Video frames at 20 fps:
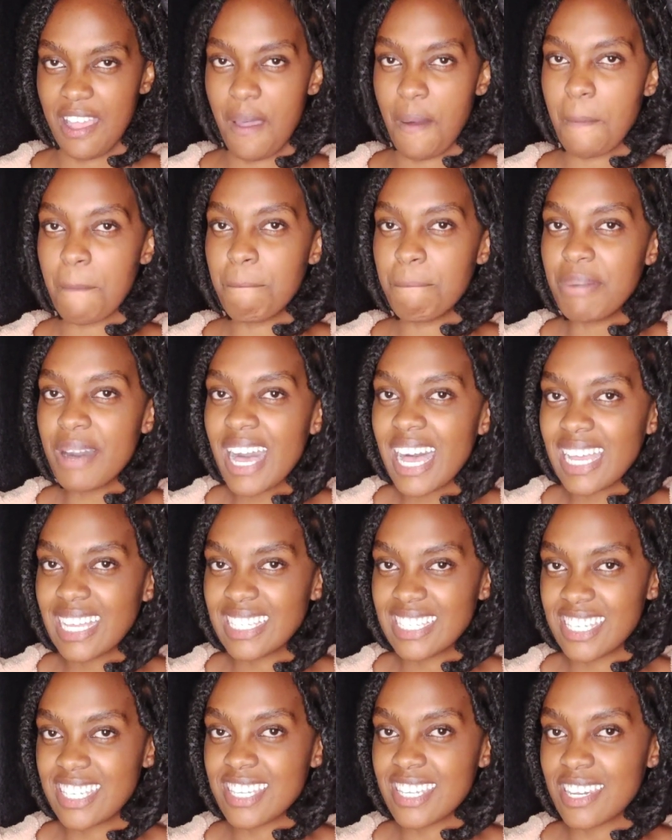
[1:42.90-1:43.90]

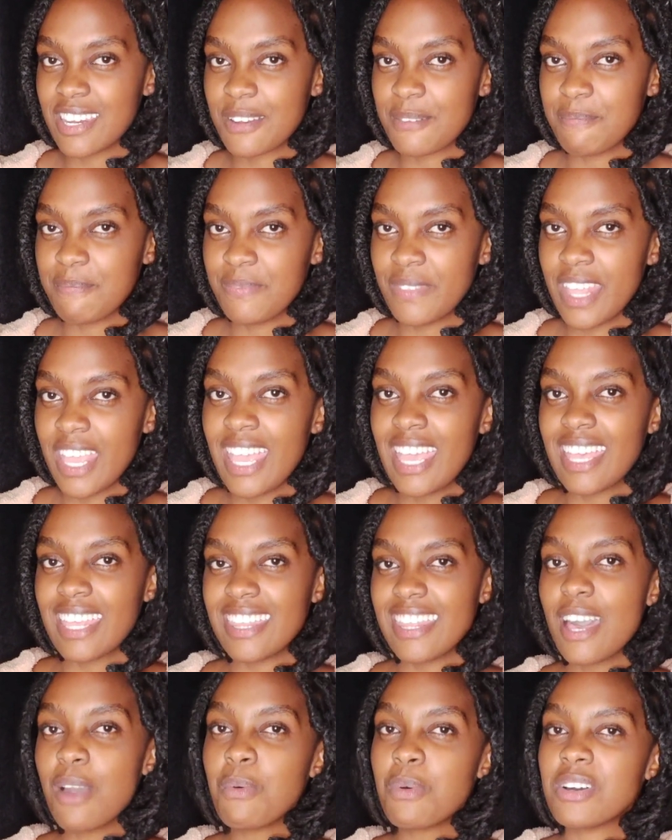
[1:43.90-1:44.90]

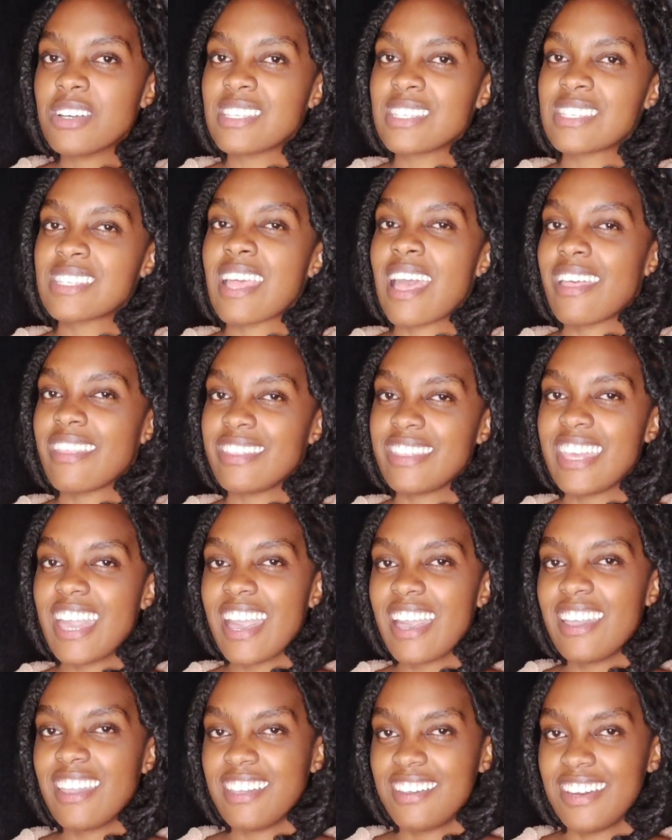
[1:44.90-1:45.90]
that was
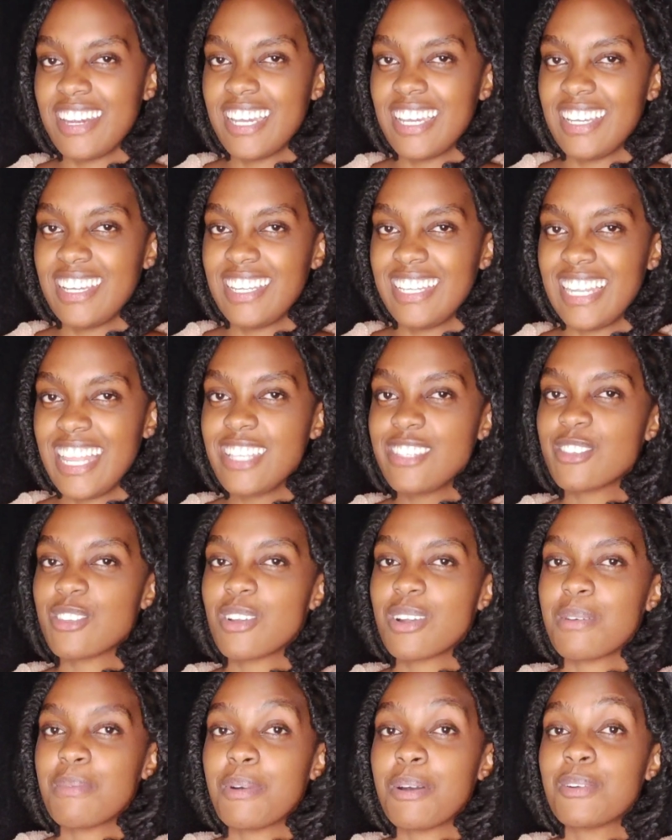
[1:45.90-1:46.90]
their era. Let's
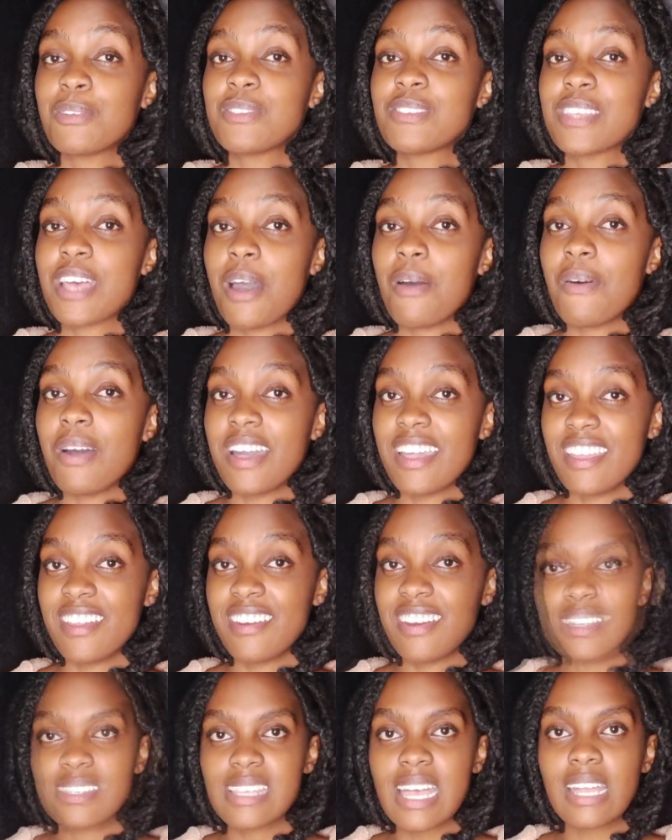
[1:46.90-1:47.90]
talk about our
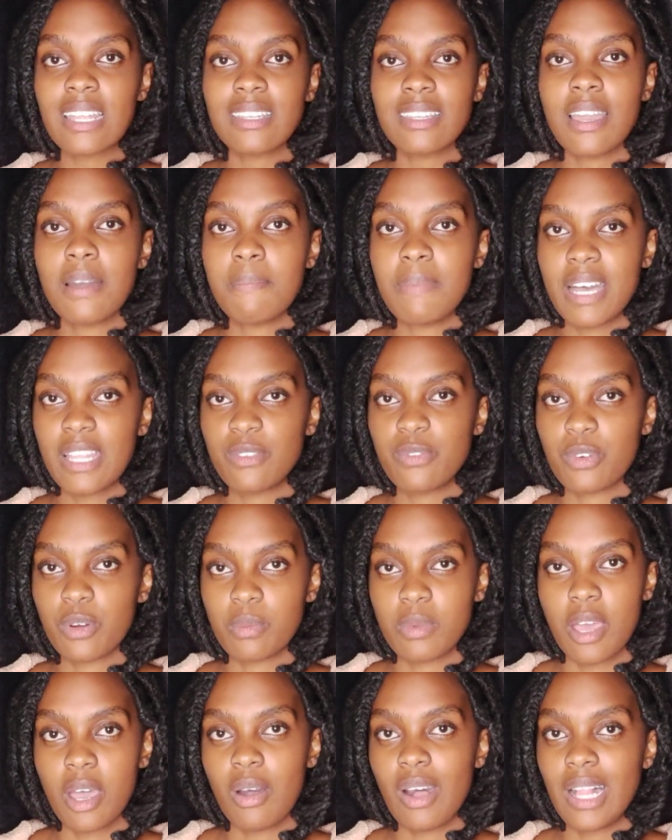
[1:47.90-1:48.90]
era. Exactly a month
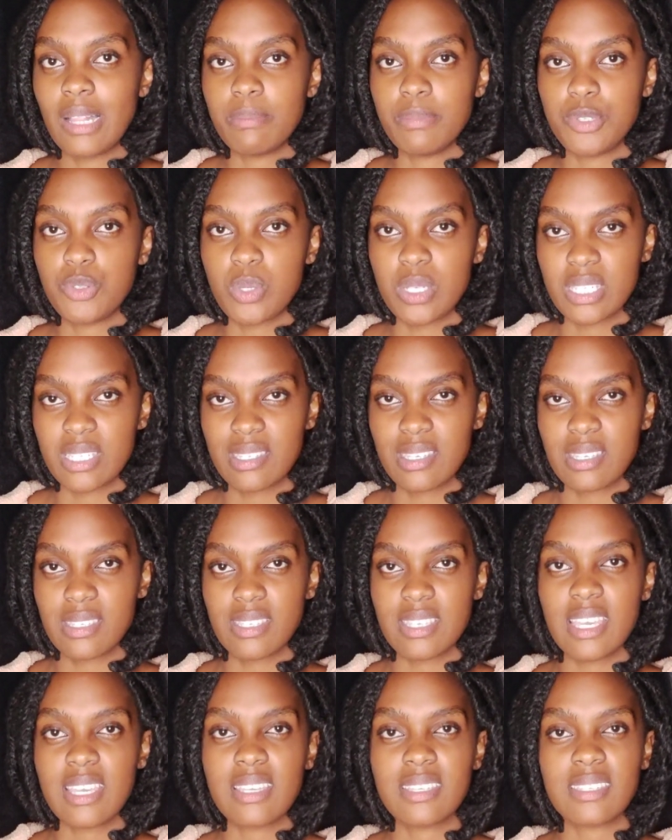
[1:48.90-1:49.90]
from now, I'll be 26
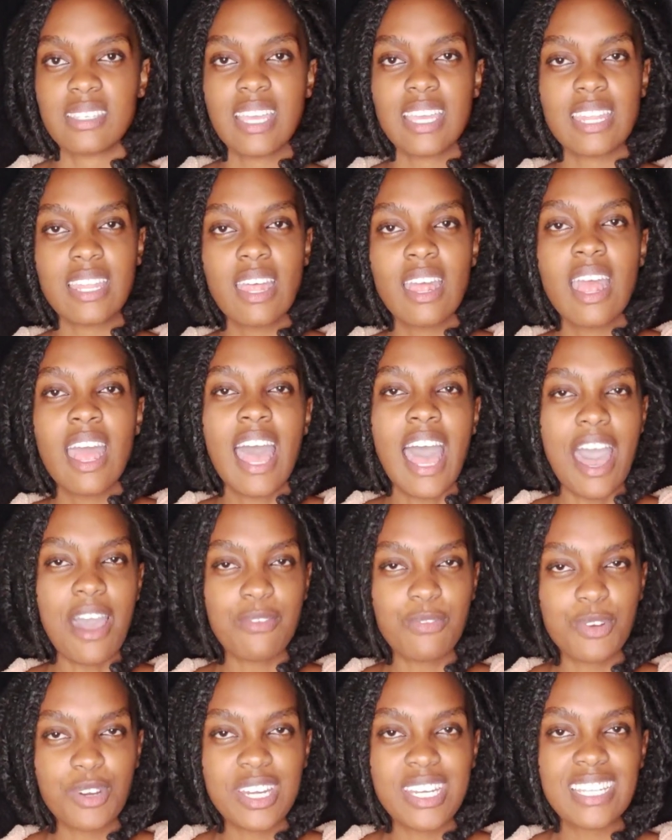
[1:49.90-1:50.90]
years, and
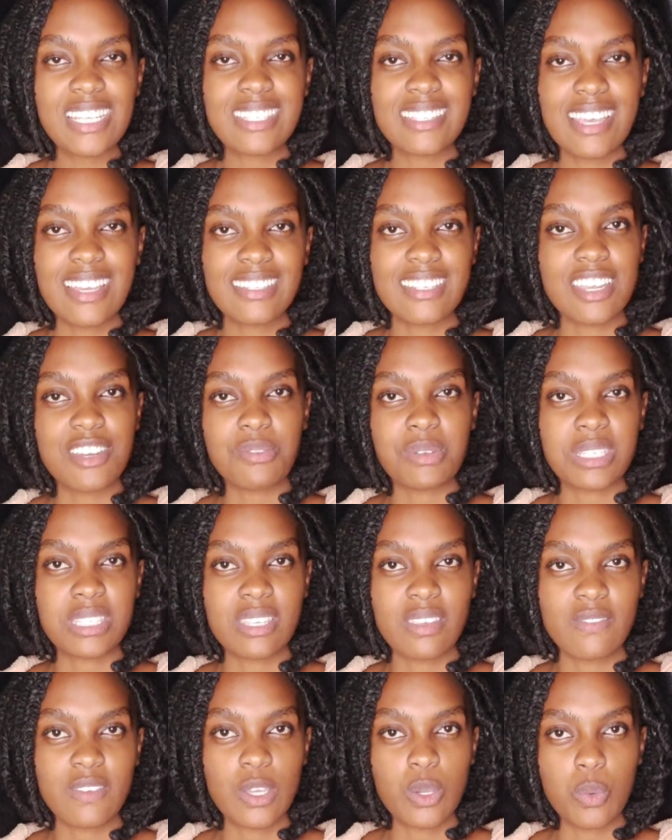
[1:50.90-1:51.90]
I've already started
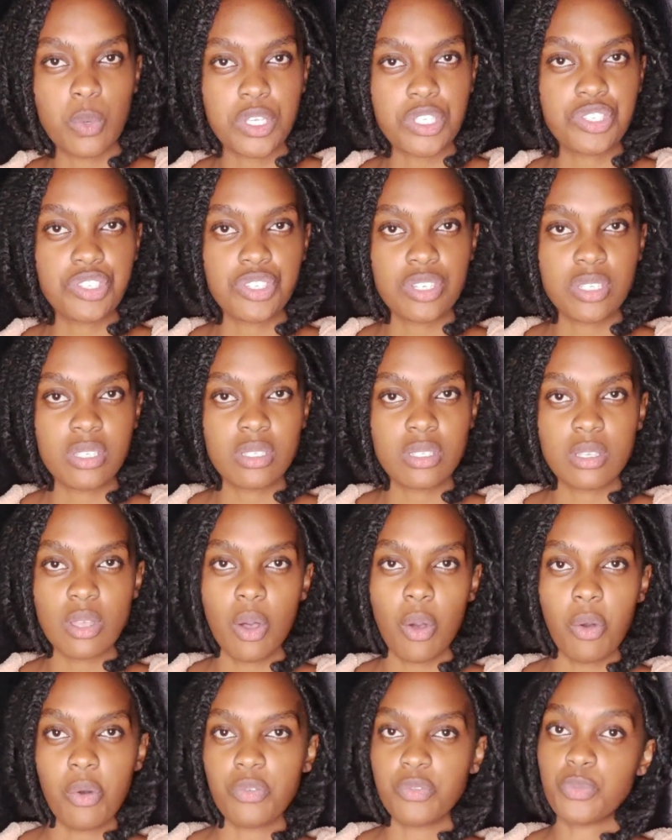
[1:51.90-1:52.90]
receiving questions
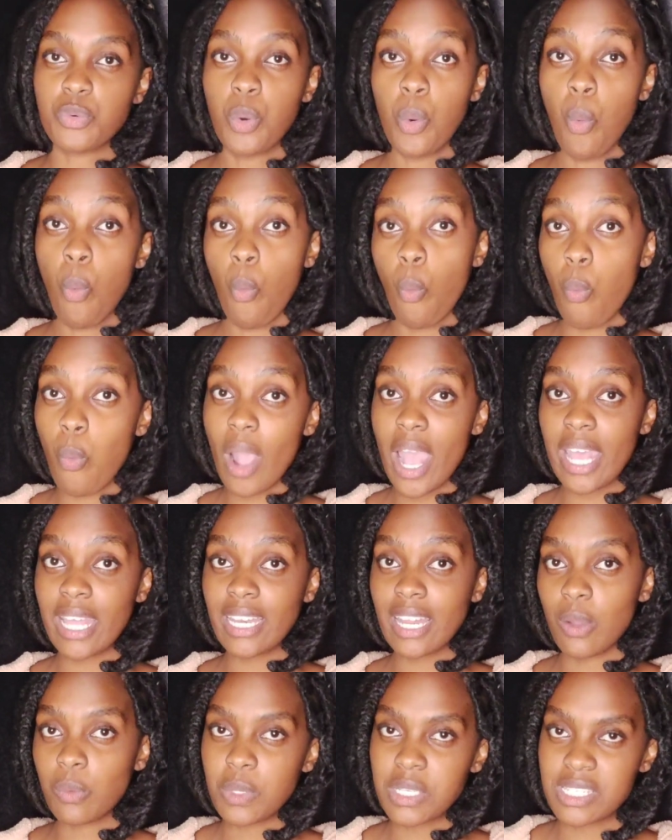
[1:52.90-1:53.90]
of
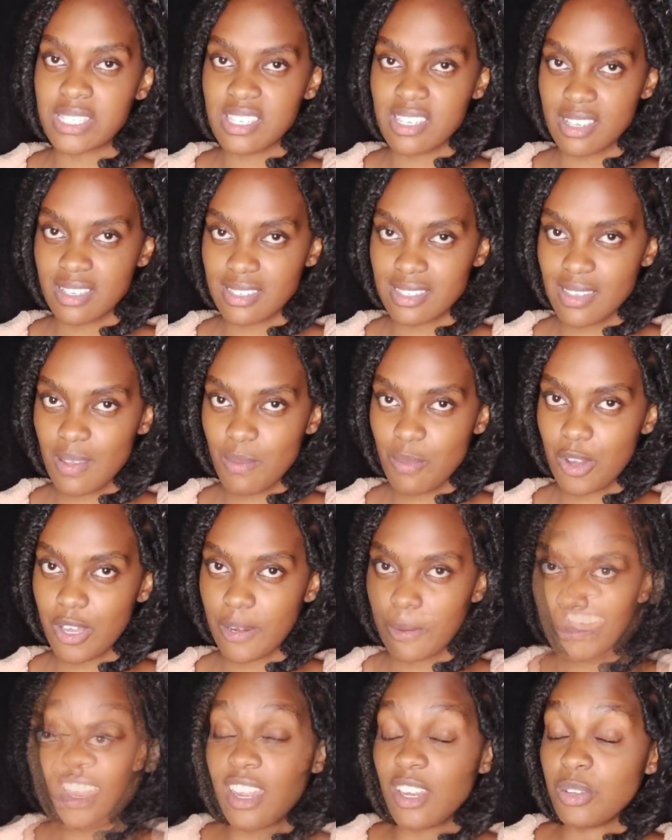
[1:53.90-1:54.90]
when are we seeing
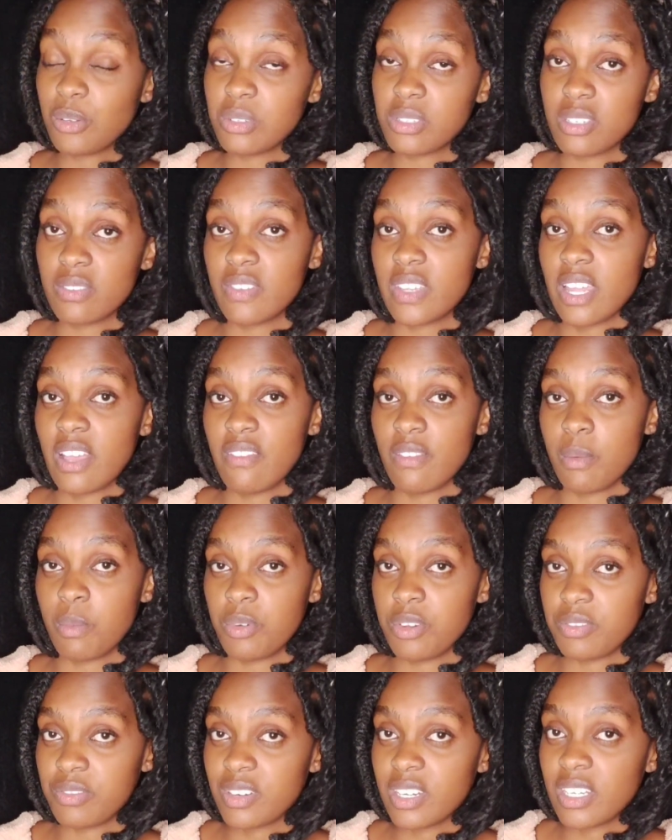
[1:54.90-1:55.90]
someone, and I don't even have a
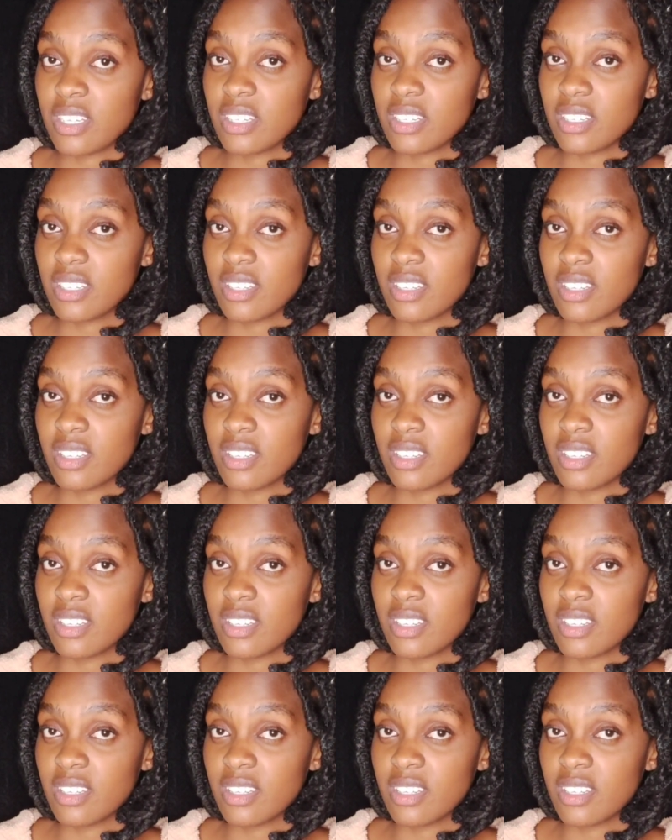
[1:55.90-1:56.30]
boyfriend.